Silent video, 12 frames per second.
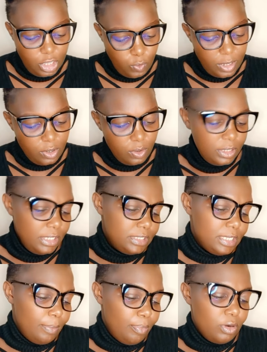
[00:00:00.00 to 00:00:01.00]
loan
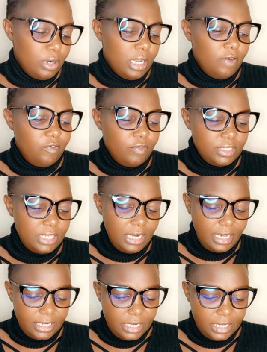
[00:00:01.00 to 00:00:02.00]
is a product for
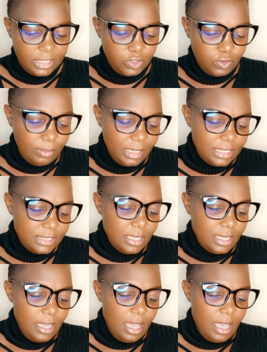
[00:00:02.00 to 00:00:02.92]
salaried customers